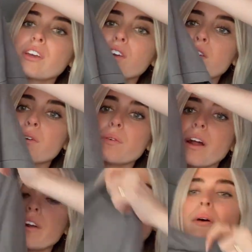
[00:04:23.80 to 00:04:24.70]
cute.
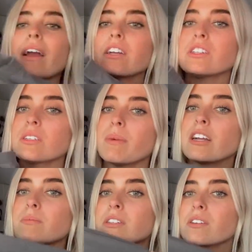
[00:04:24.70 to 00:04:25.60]
I don't know. I can just
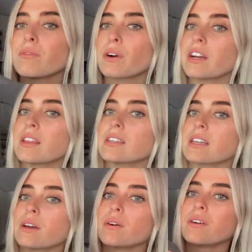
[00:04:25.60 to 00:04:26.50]
imagine myself wearing this
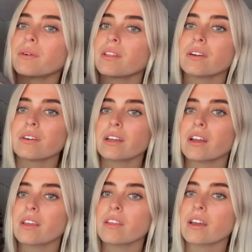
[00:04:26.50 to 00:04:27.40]
like with literally
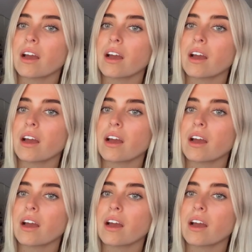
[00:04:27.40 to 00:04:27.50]
anything.